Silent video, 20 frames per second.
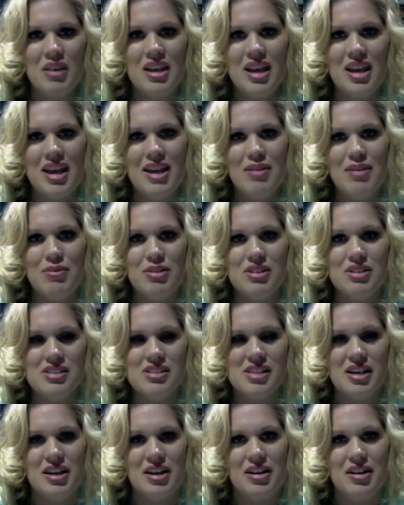It
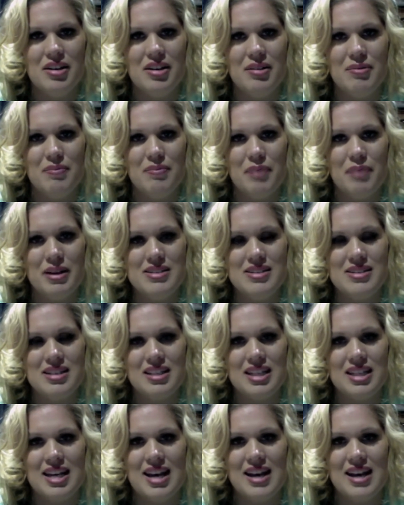was
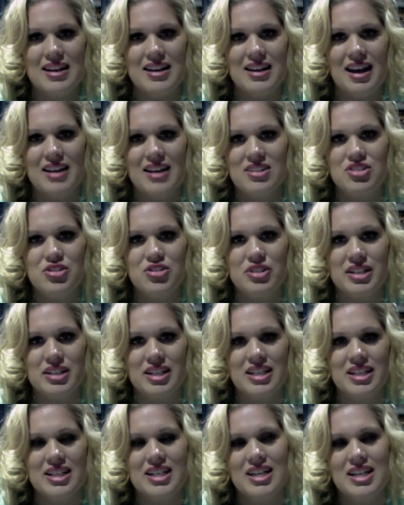basically a
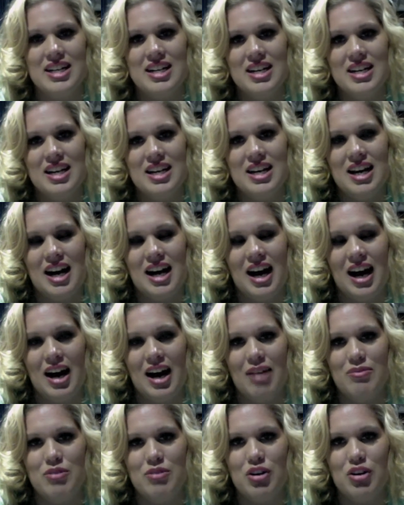gastric,
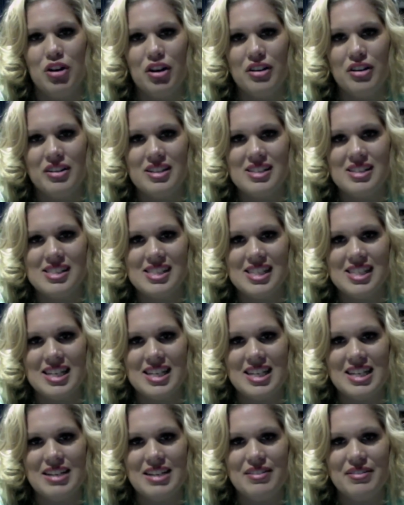not only
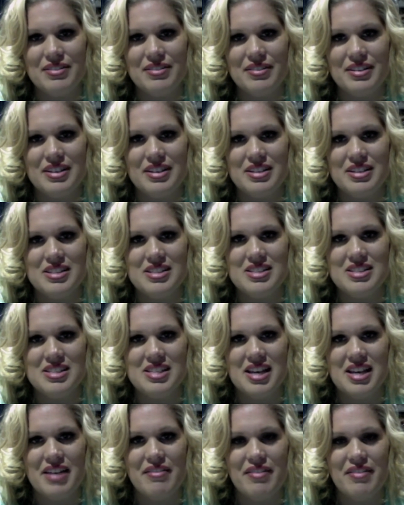
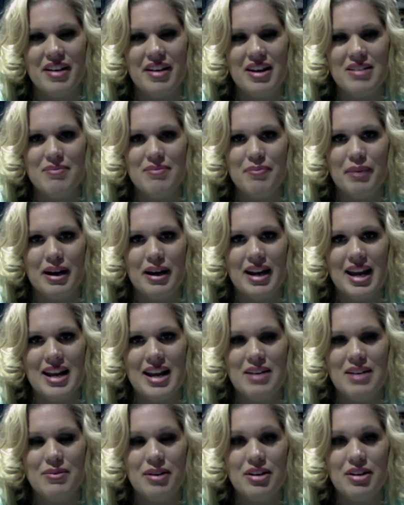sleevers event, but
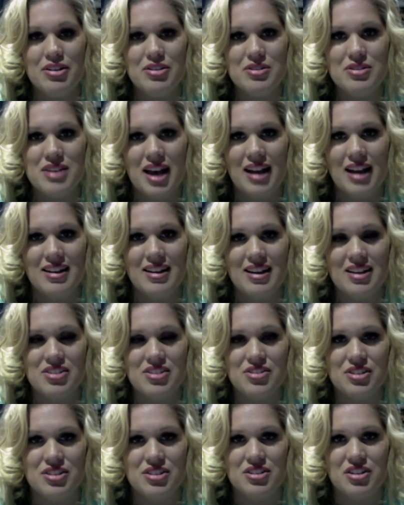anyone who's had
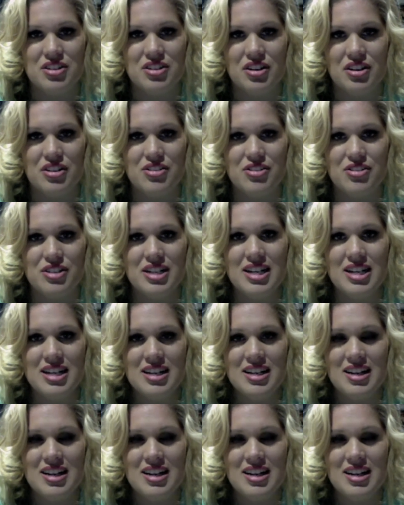gastric surgery.